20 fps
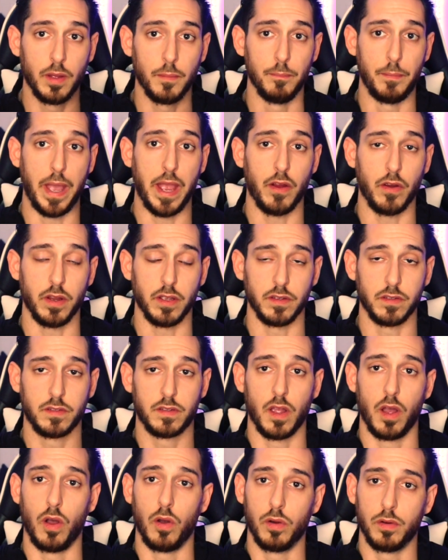bearings.
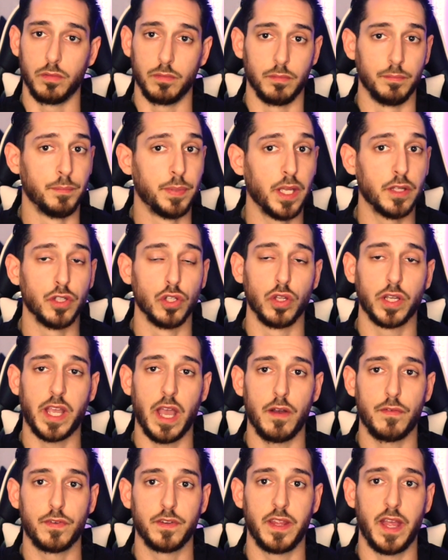So be on the
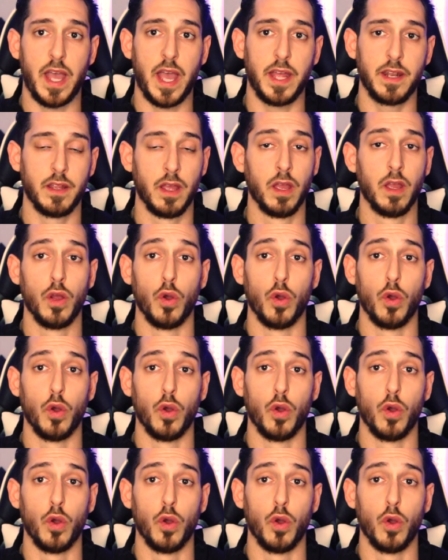lookout for that.